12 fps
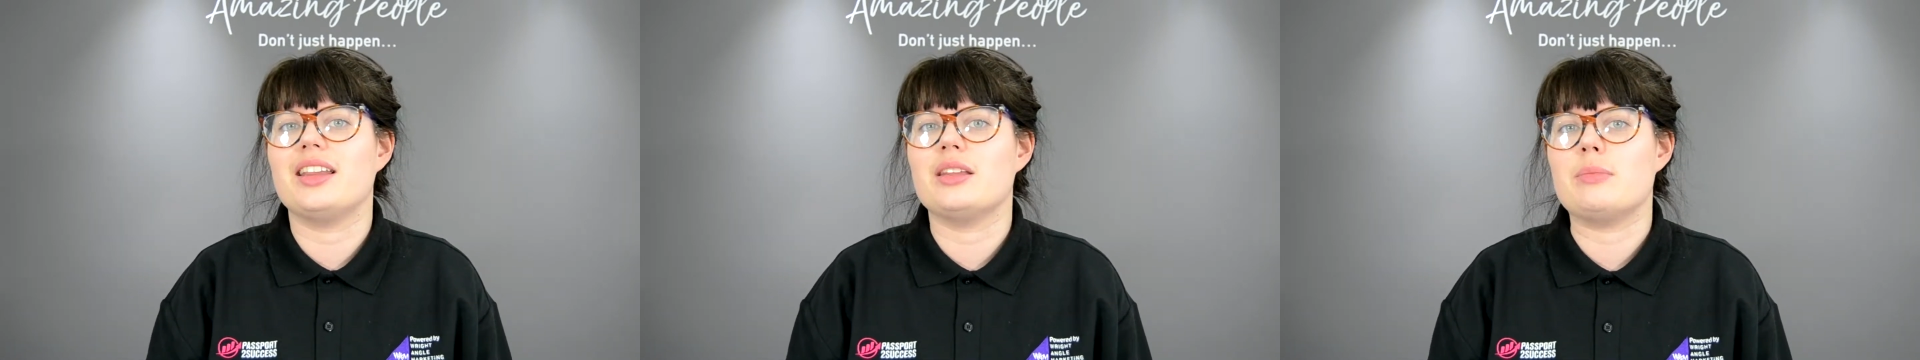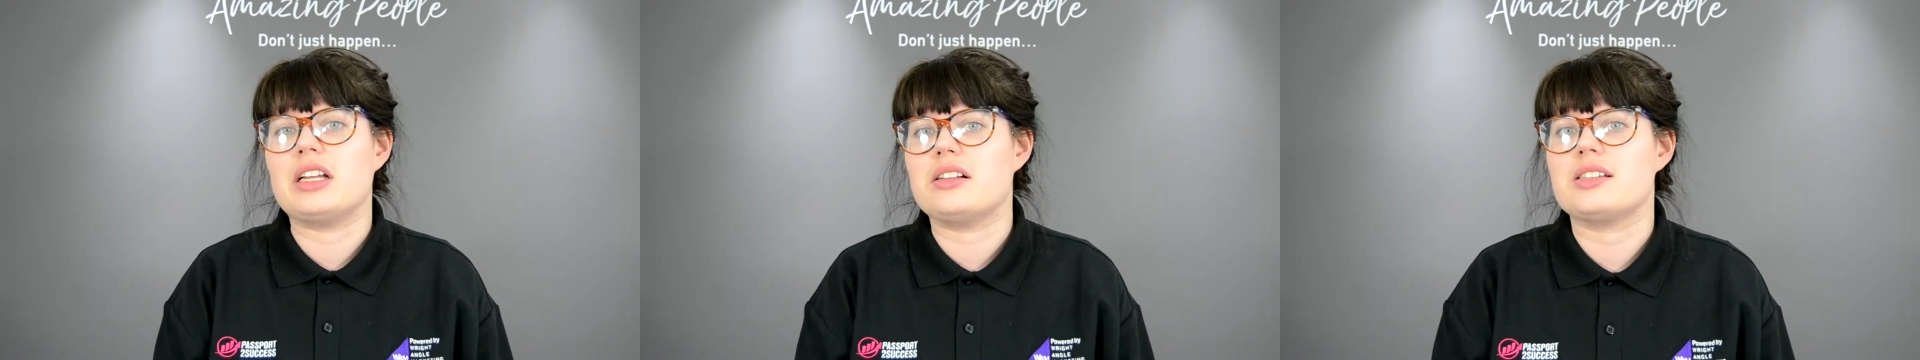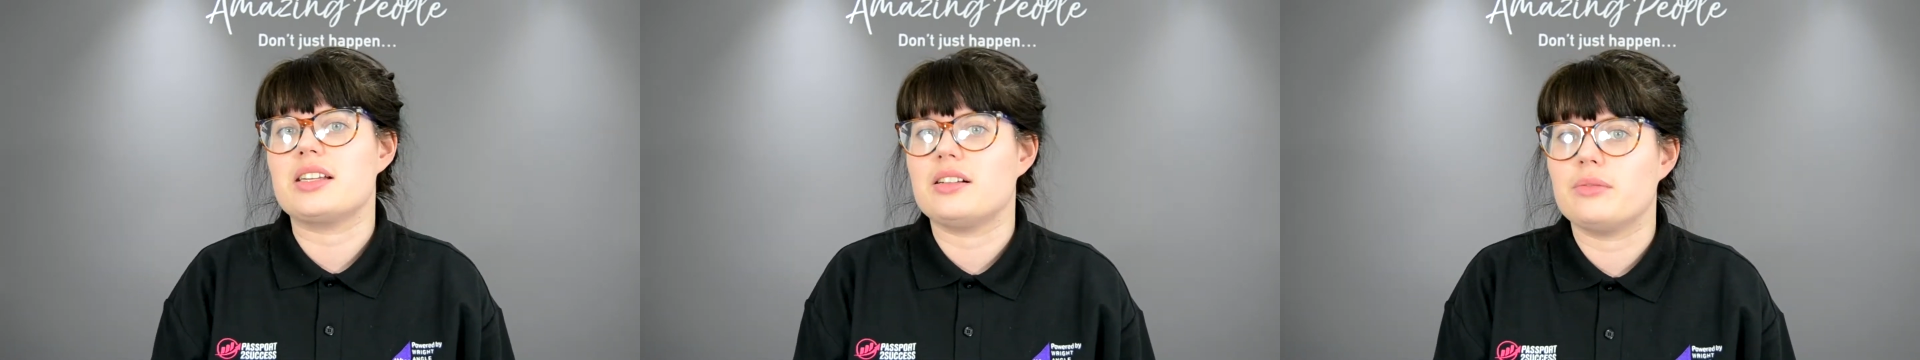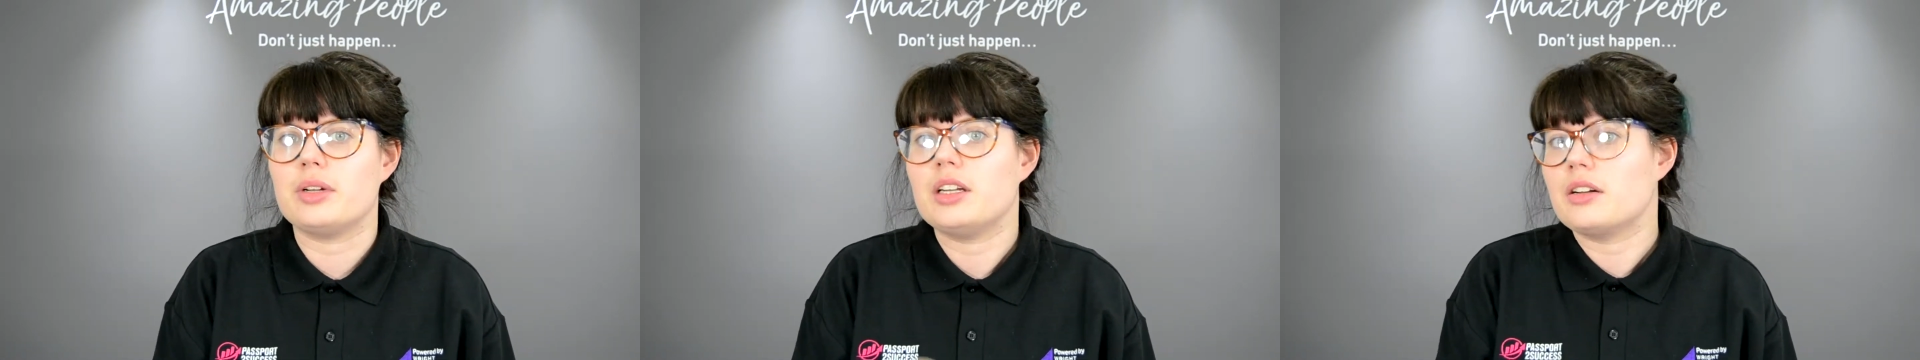in the meal
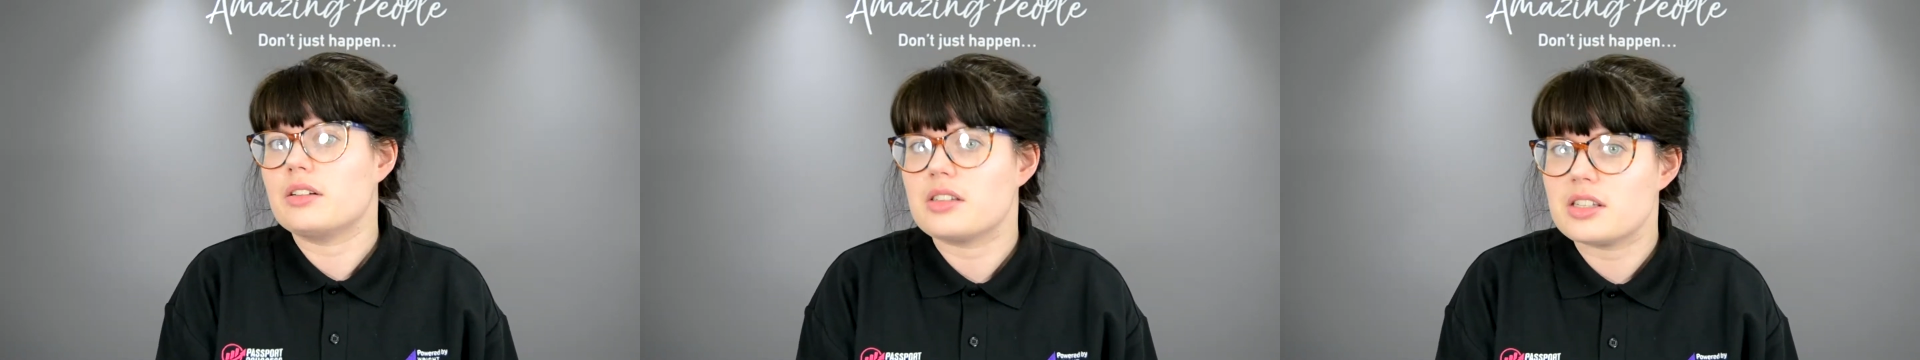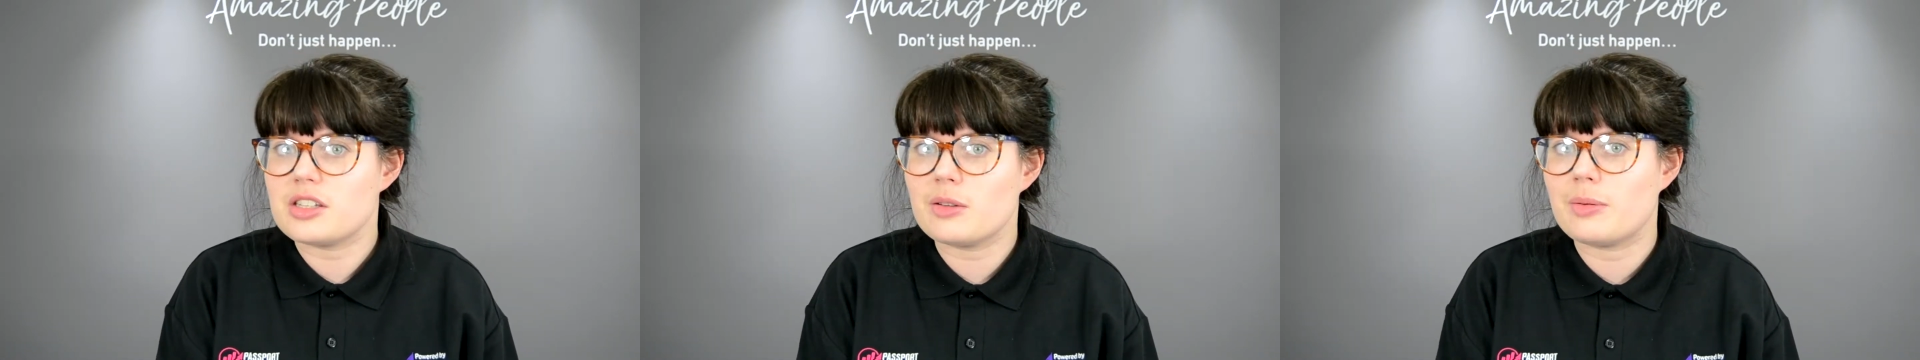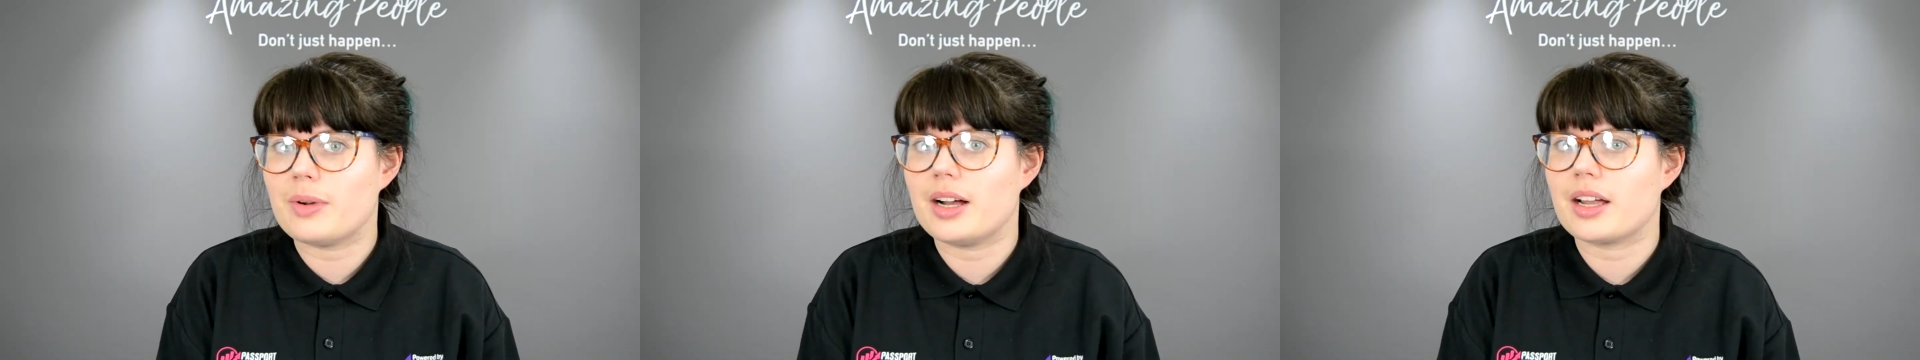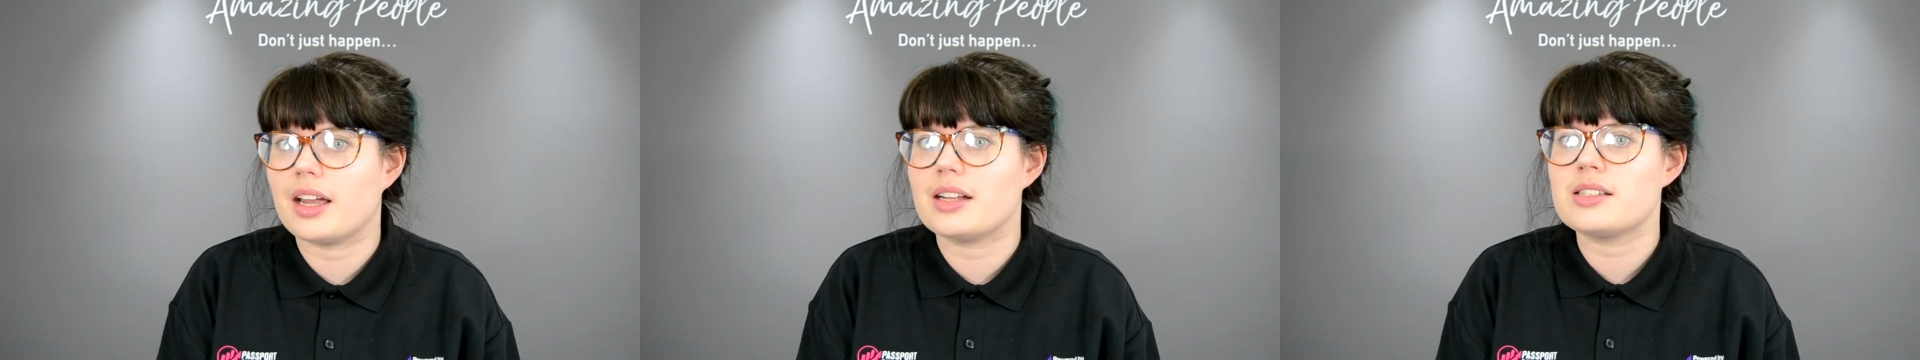deal when you go to the
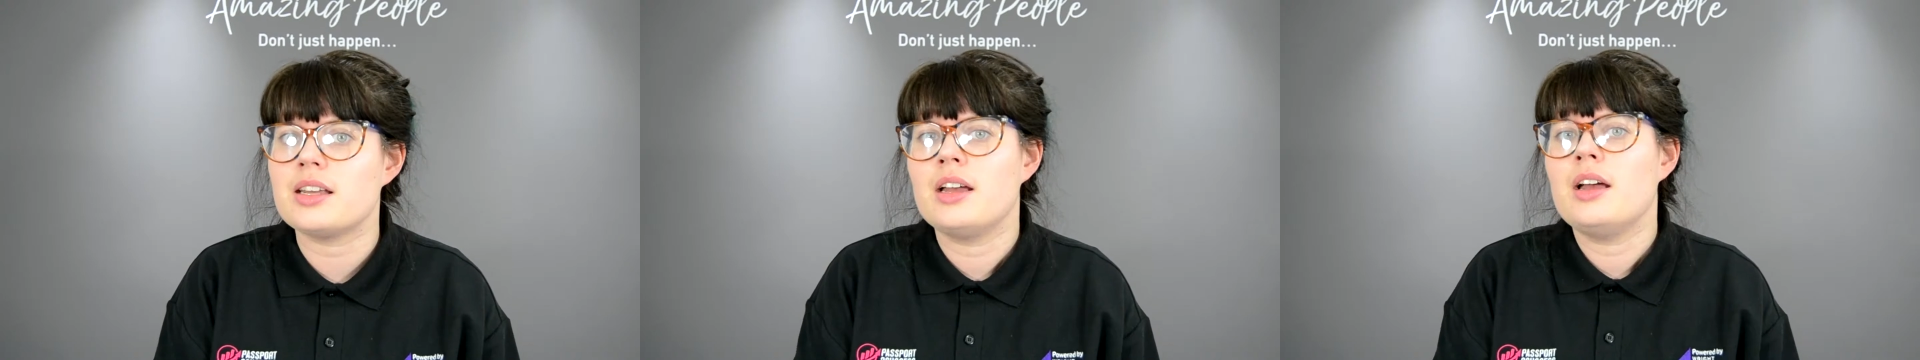supermarket